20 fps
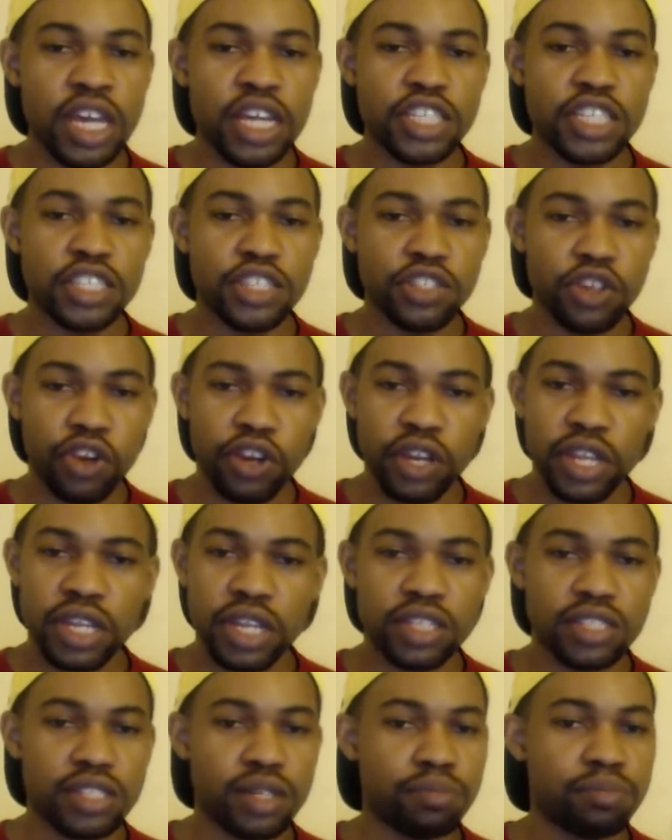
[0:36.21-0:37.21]

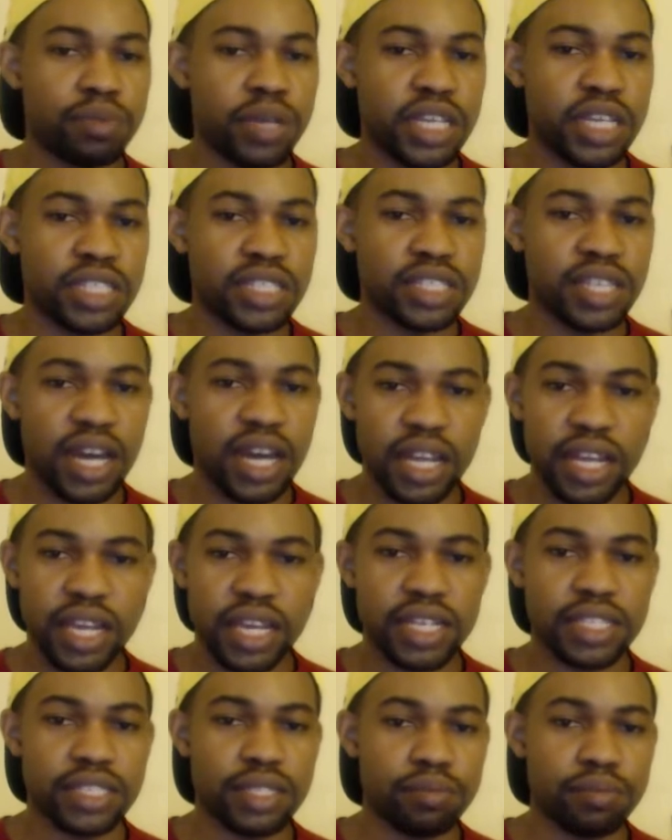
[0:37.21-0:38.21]
Sterling is a beast. Sané
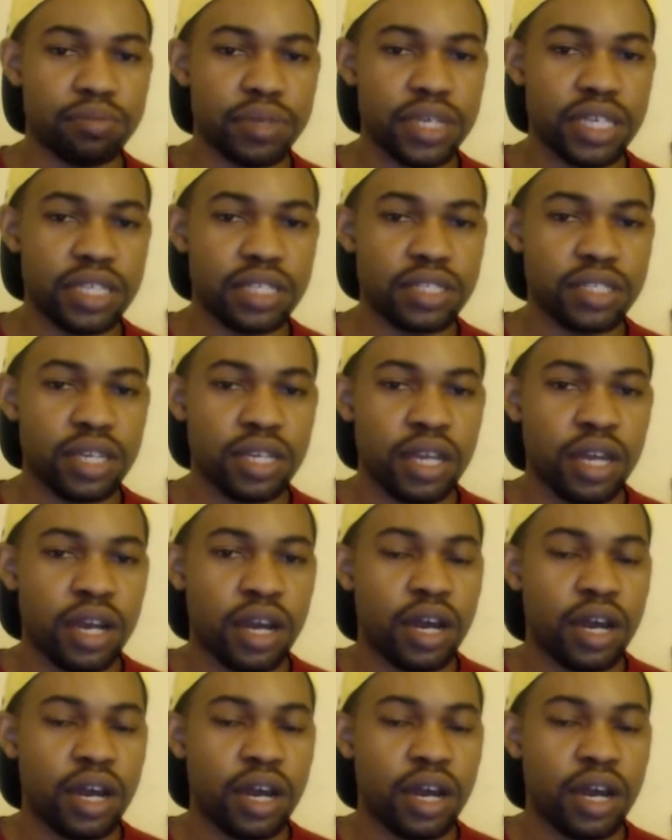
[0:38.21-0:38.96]
is a beast.